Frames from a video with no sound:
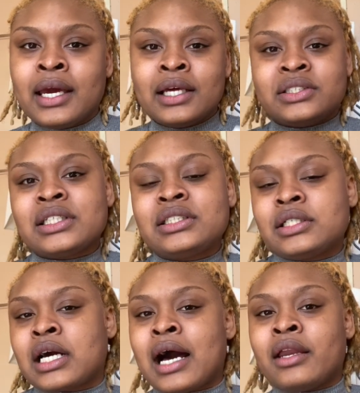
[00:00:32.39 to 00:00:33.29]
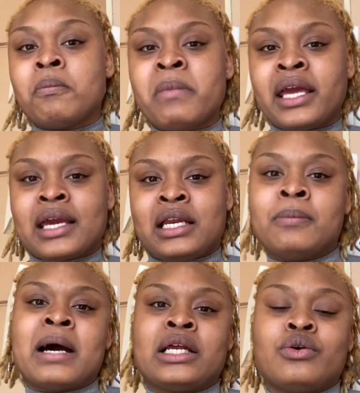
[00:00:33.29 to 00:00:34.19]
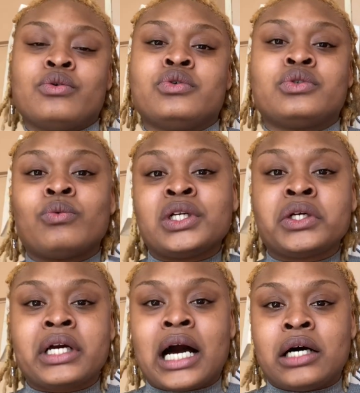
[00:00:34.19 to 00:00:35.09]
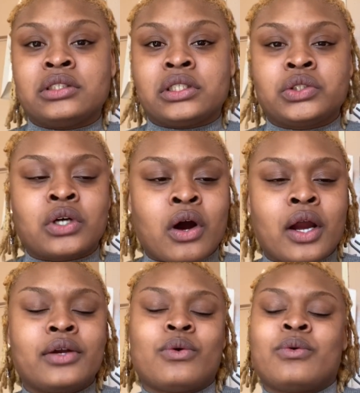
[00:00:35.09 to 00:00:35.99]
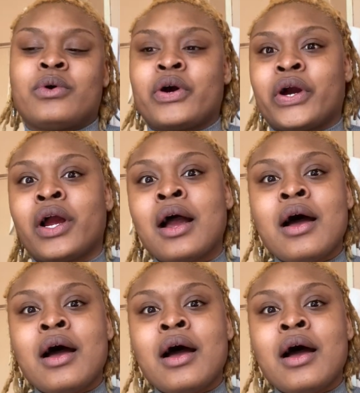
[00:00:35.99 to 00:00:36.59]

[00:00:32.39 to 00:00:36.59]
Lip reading: just to kind of make anybody who's wondering how to start or